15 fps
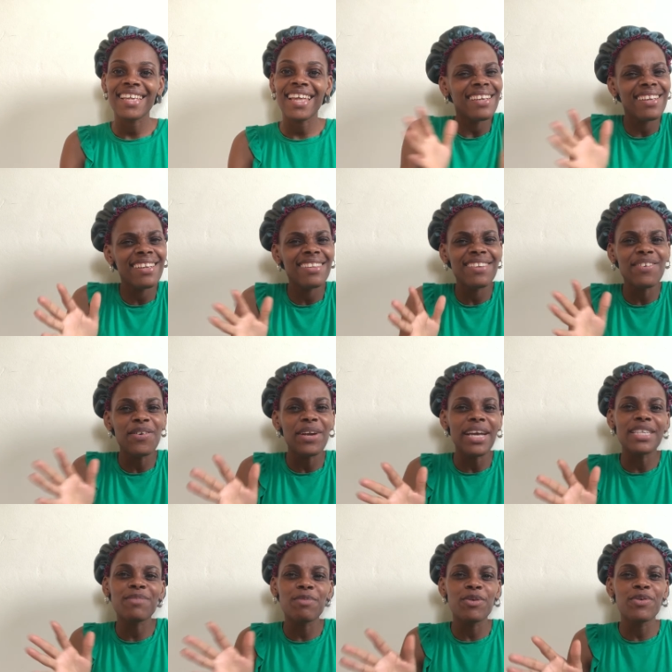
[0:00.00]
Yeah, the whole
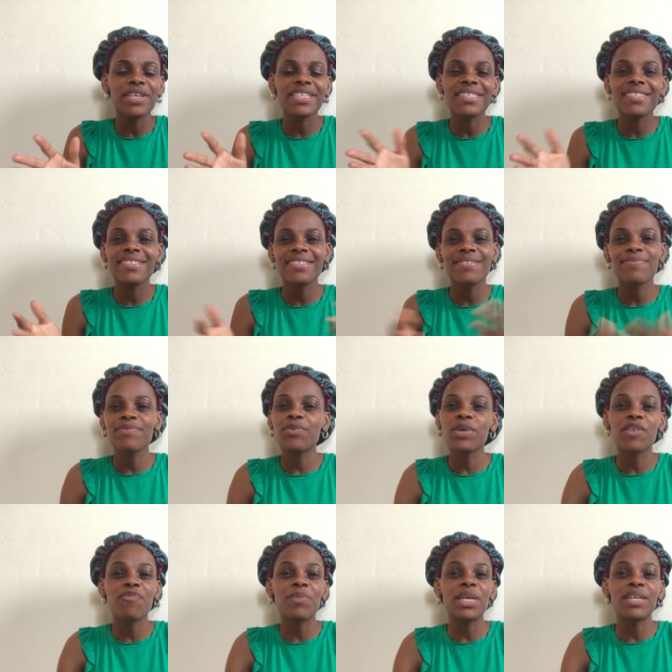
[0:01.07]
experience
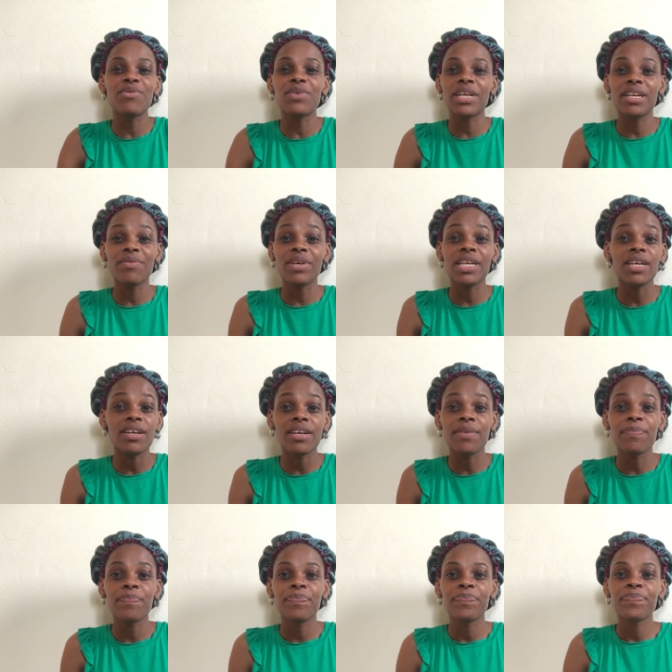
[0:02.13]
would have been really, really good.
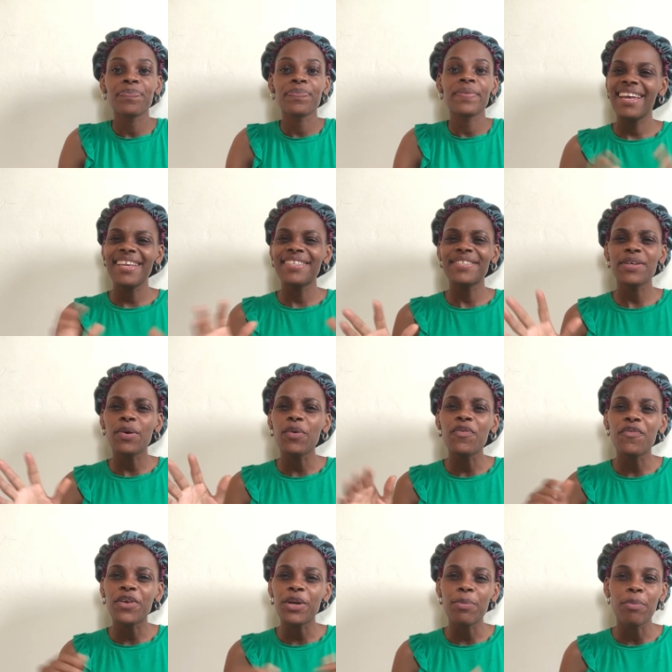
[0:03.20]
It's cool
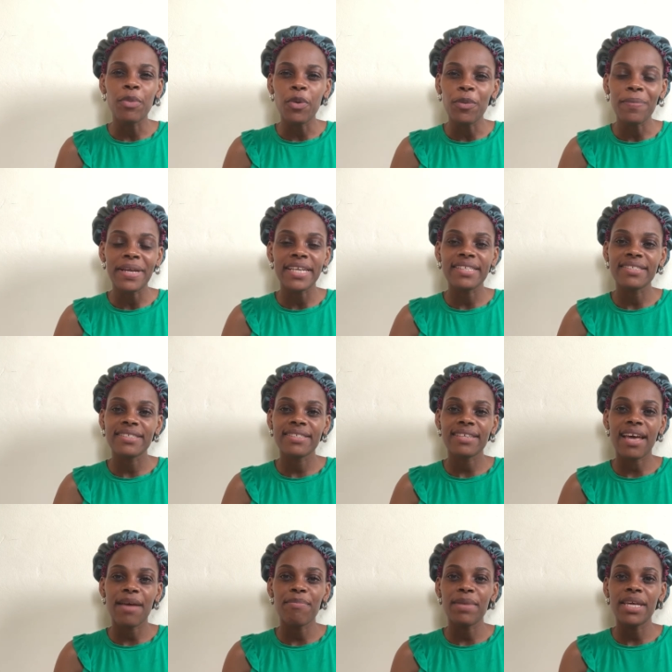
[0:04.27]
for the moment.
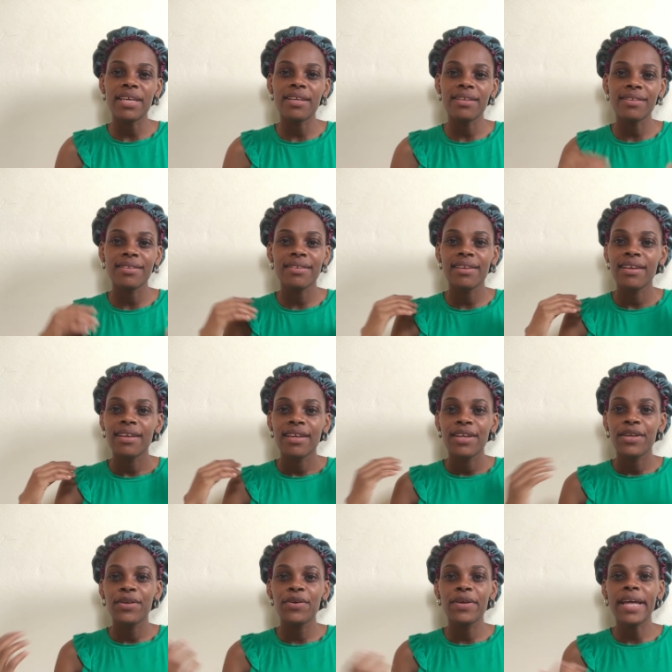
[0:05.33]
I mean,
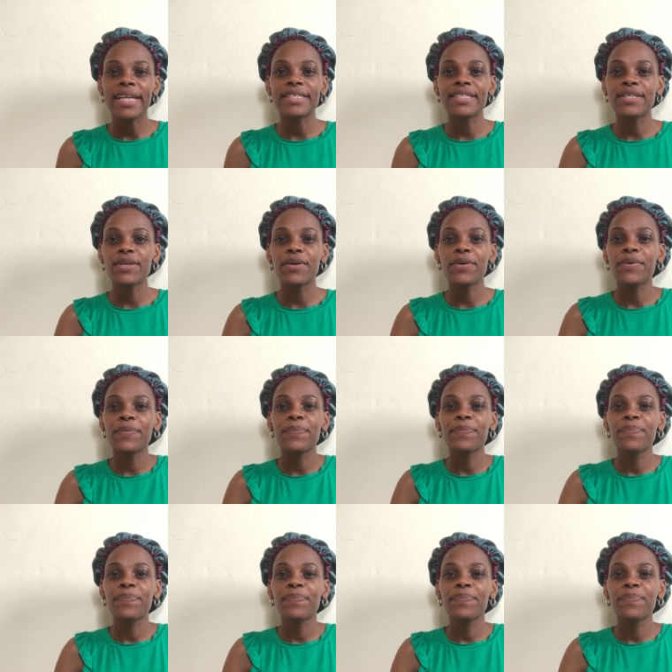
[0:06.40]
you get to